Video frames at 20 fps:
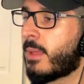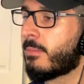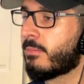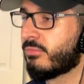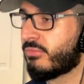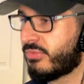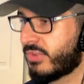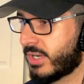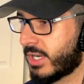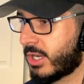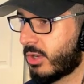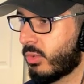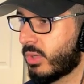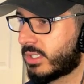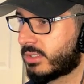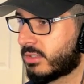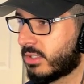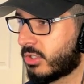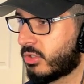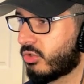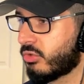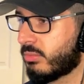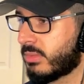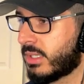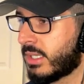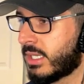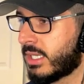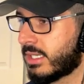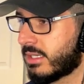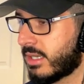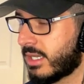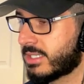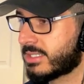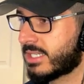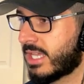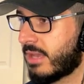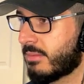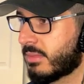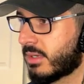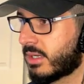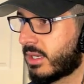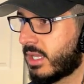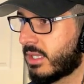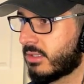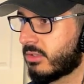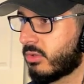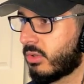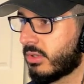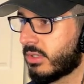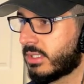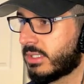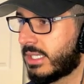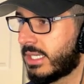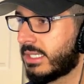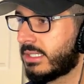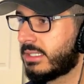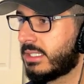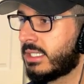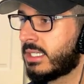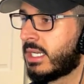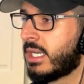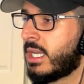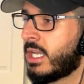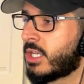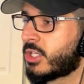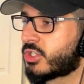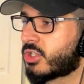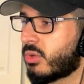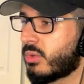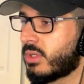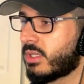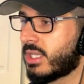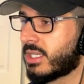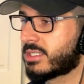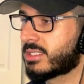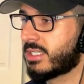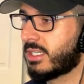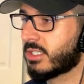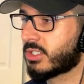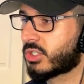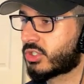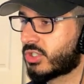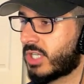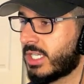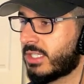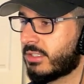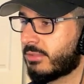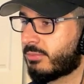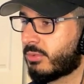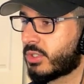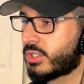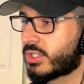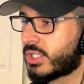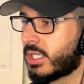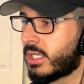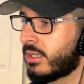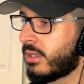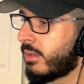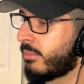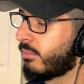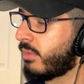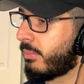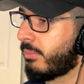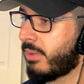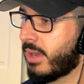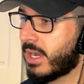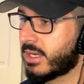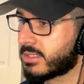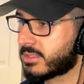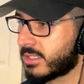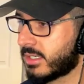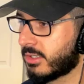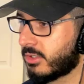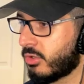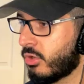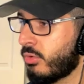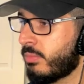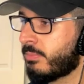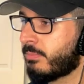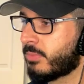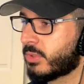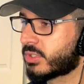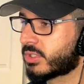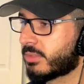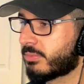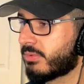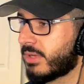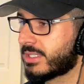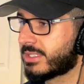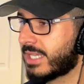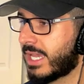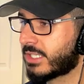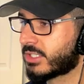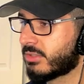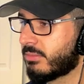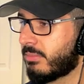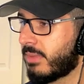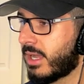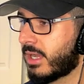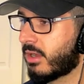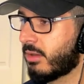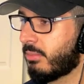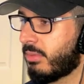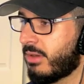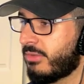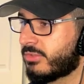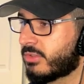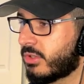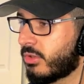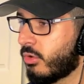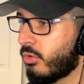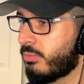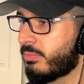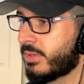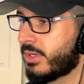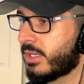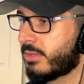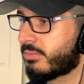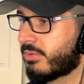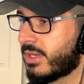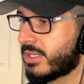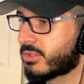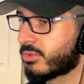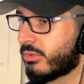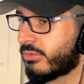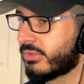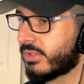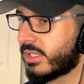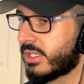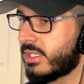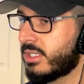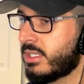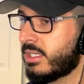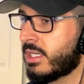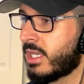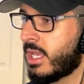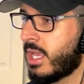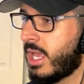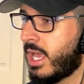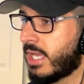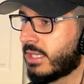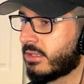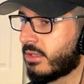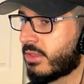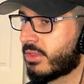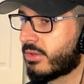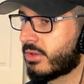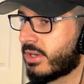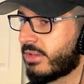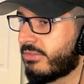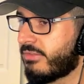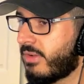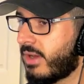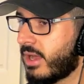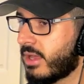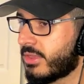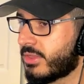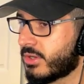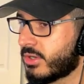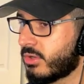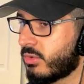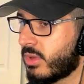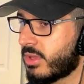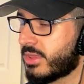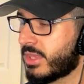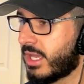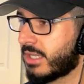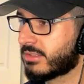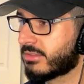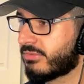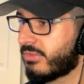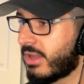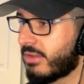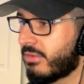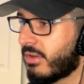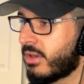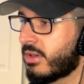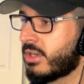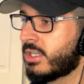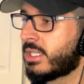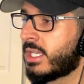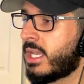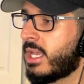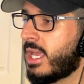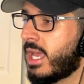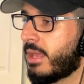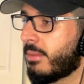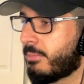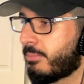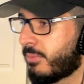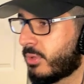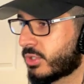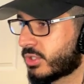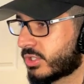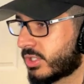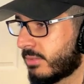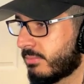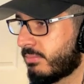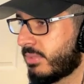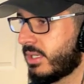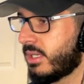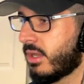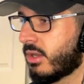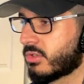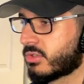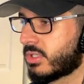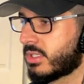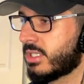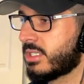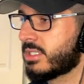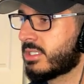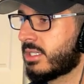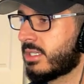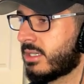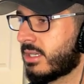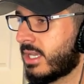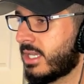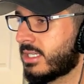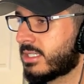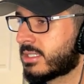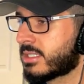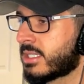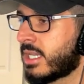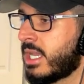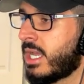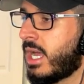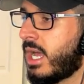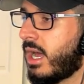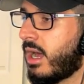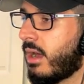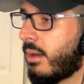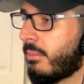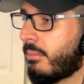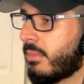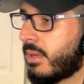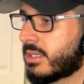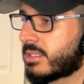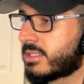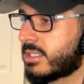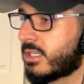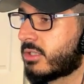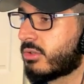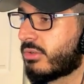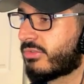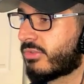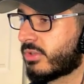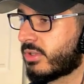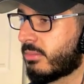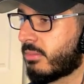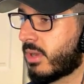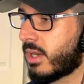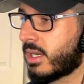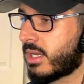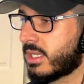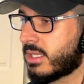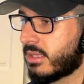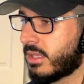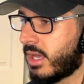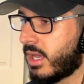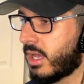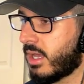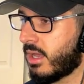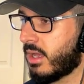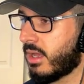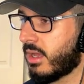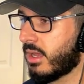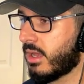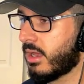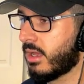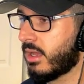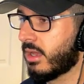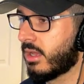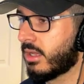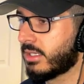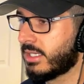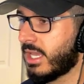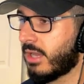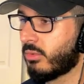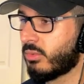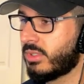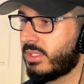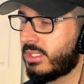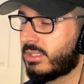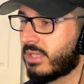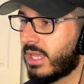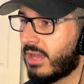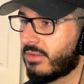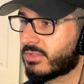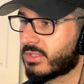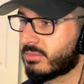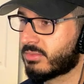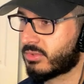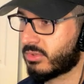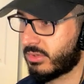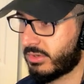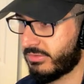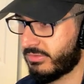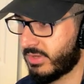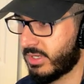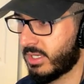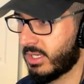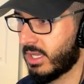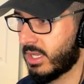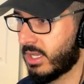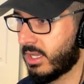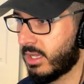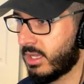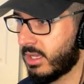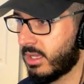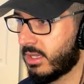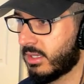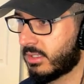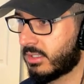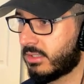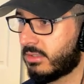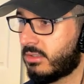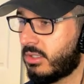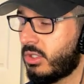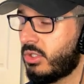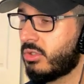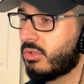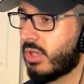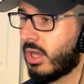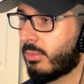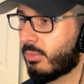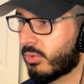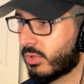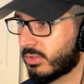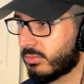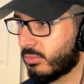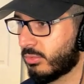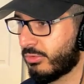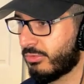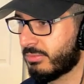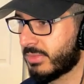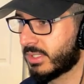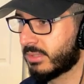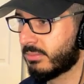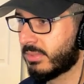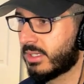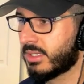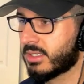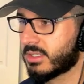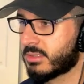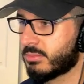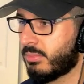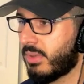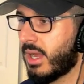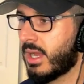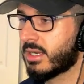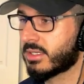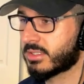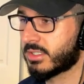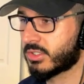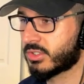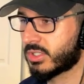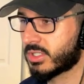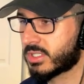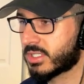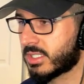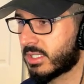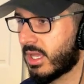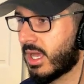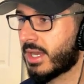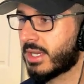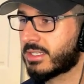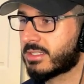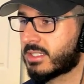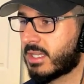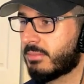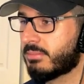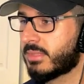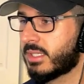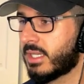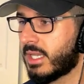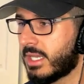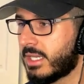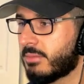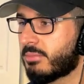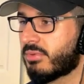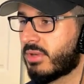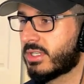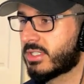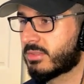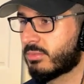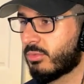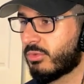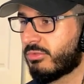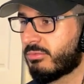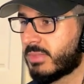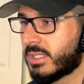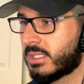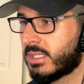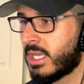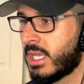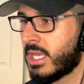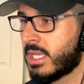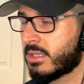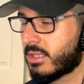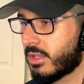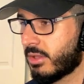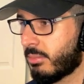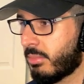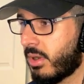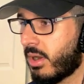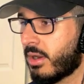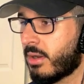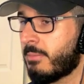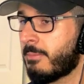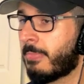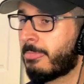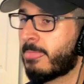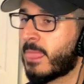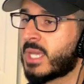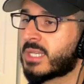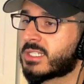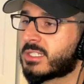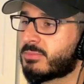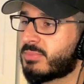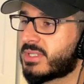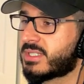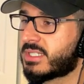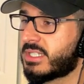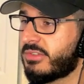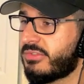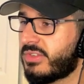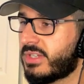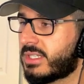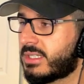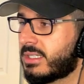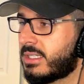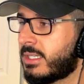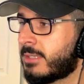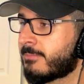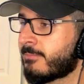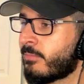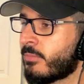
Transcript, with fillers: very quick to accumulate. Nice hammer candle on the daily showing you that sellers tried to push it, but buyers said no, push the price action back above to the opening price over here at the 31,500 and pushed it beyond. So this is a nice um, uh, signal for the market that, uh, uh, yeah, we need to have some sort of a uh, uh continued upward movement because buyers are just not accepting any price movement to the bottom, specifically